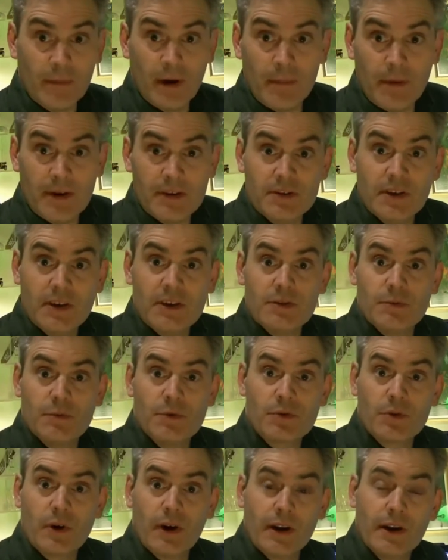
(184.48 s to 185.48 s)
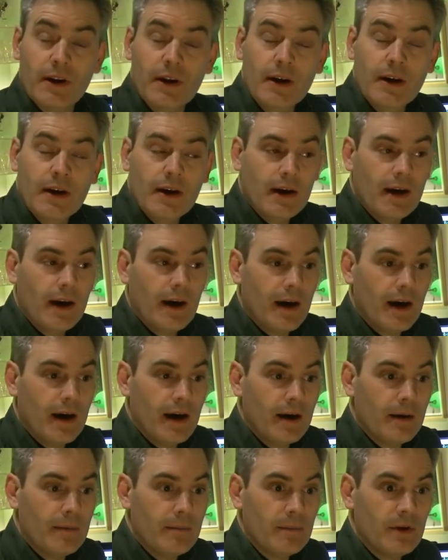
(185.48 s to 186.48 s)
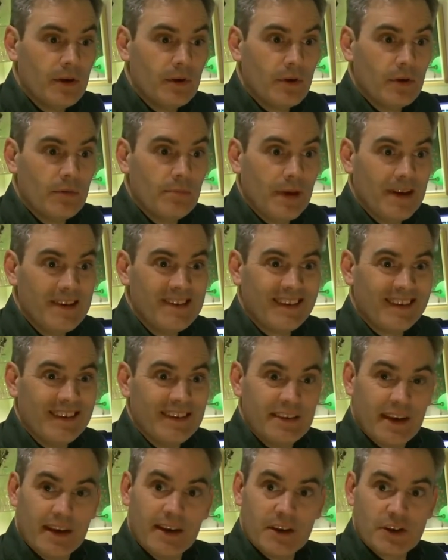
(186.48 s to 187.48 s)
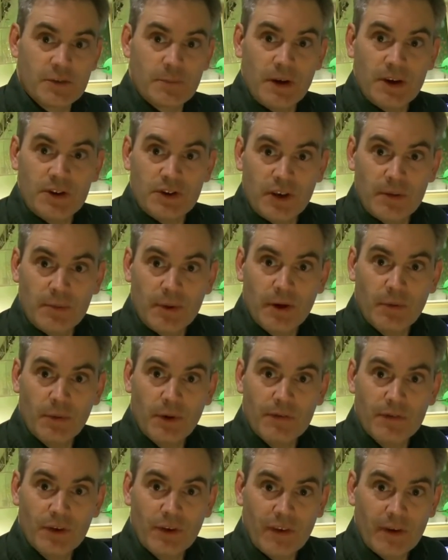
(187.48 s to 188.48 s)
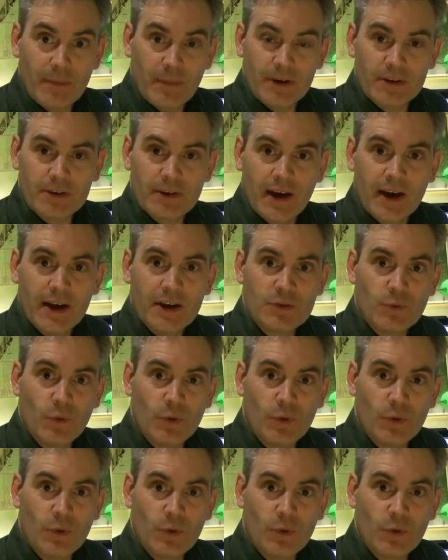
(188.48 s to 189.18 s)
my imagination. It was great. You could basically take a spaceship with not very much cash,